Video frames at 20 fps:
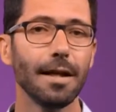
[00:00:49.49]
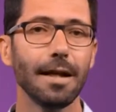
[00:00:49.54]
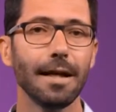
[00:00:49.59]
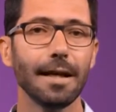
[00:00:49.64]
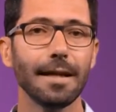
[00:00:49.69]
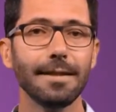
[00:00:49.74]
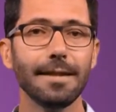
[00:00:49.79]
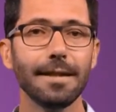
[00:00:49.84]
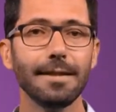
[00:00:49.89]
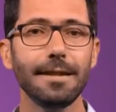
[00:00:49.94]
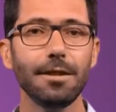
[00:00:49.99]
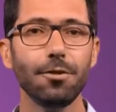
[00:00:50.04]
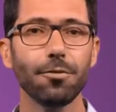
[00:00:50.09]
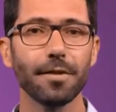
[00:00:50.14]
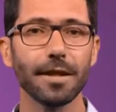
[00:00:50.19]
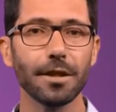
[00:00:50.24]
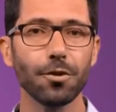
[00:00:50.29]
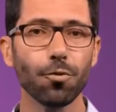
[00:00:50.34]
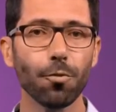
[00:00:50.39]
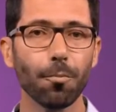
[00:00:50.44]
These
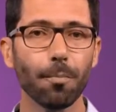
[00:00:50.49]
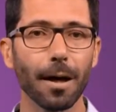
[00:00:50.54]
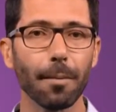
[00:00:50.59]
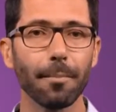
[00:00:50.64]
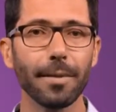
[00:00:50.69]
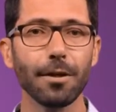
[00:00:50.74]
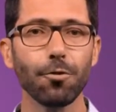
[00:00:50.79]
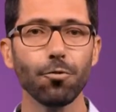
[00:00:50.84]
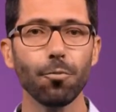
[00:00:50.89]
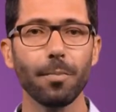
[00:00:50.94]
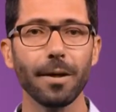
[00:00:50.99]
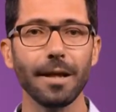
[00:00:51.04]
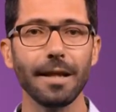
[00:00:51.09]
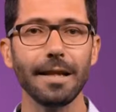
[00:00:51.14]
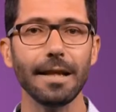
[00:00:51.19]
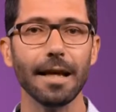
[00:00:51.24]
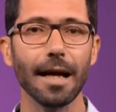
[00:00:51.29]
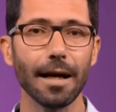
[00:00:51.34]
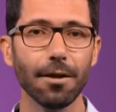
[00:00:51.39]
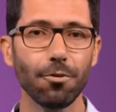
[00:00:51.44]
innovations allow
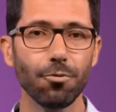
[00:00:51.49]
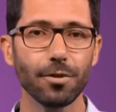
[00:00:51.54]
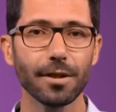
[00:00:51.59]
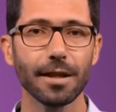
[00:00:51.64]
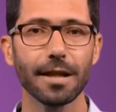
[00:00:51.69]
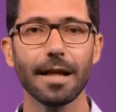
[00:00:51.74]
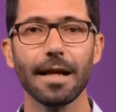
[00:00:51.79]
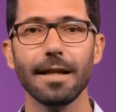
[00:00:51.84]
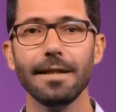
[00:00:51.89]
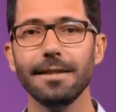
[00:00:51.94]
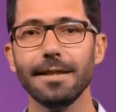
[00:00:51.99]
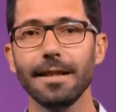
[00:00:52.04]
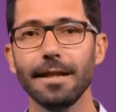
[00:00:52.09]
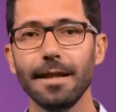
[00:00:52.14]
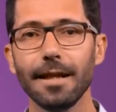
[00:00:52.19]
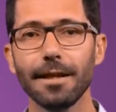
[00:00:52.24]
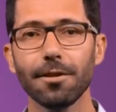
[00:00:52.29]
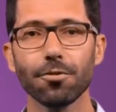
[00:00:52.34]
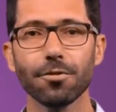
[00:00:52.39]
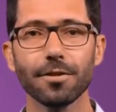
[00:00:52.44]
industrialized countries to be
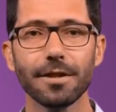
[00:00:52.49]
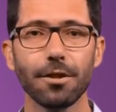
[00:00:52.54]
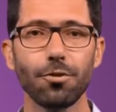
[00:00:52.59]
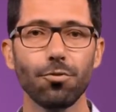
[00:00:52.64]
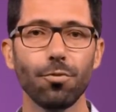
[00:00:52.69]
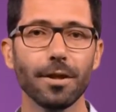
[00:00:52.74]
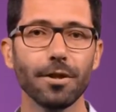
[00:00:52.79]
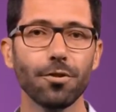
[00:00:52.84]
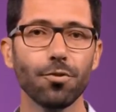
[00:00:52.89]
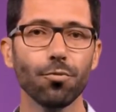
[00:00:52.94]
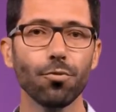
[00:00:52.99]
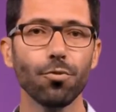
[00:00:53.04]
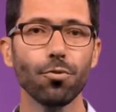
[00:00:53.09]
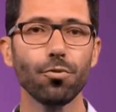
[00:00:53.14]
food secure,